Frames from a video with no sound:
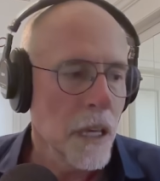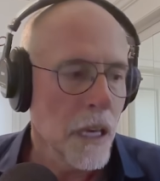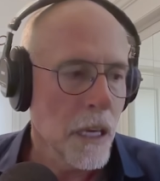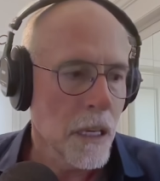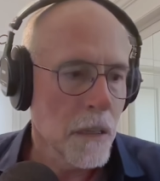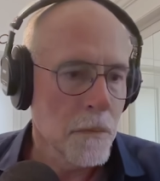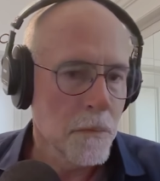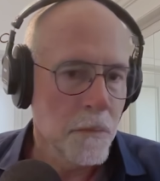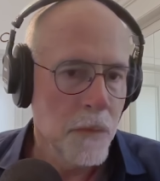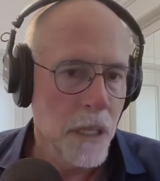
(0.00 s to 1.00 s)

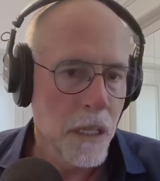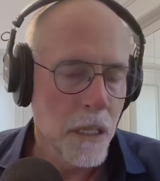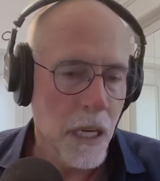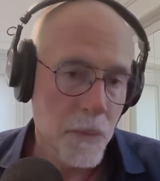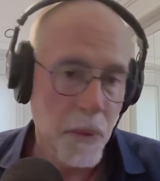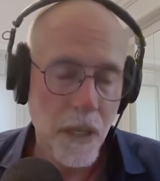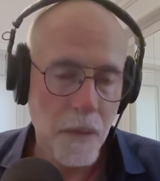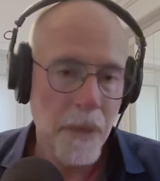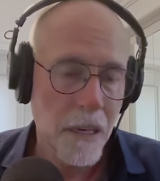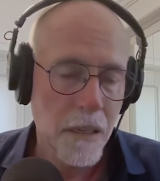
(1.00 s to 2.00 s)
But I spoke on
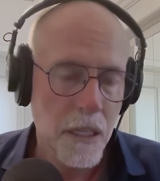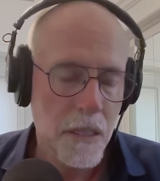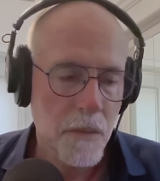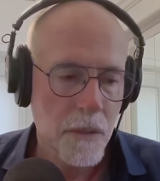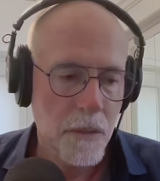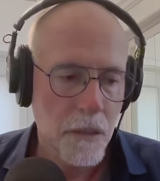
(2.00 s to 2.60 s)
a panel actually